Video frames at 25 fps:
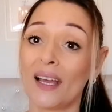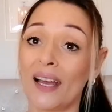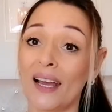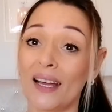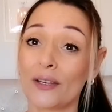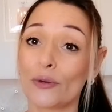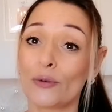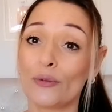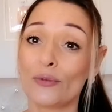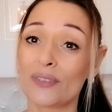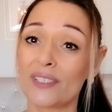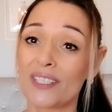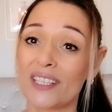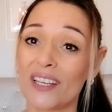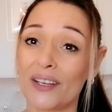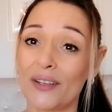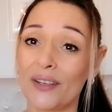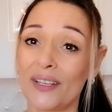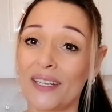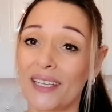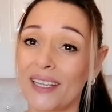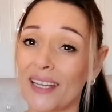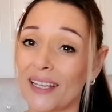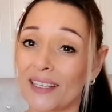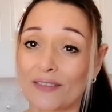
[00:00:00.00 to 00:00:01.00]
And also
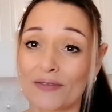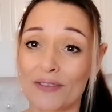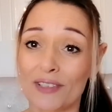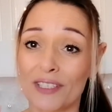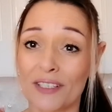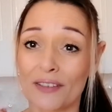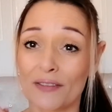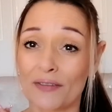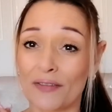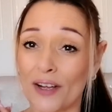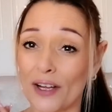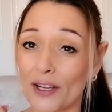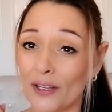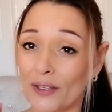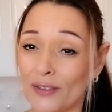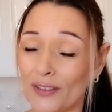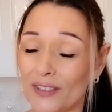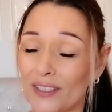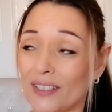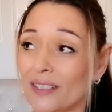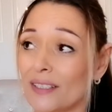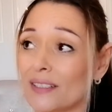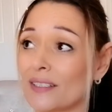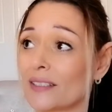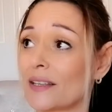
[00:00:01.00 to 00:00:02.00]
it gets rid of
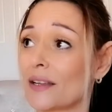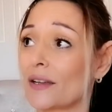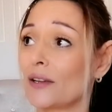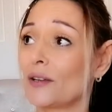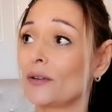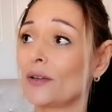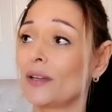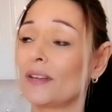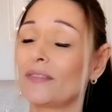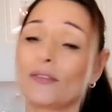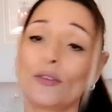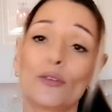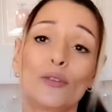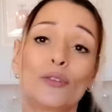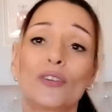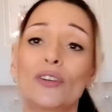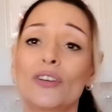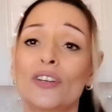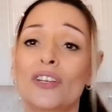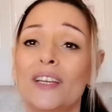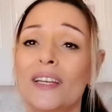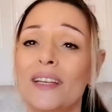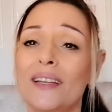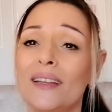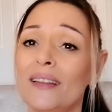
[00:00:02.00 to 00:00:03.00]
odours, so if you're
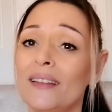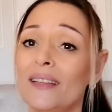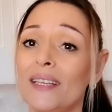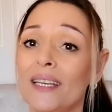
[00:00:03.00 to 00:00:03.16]
cooking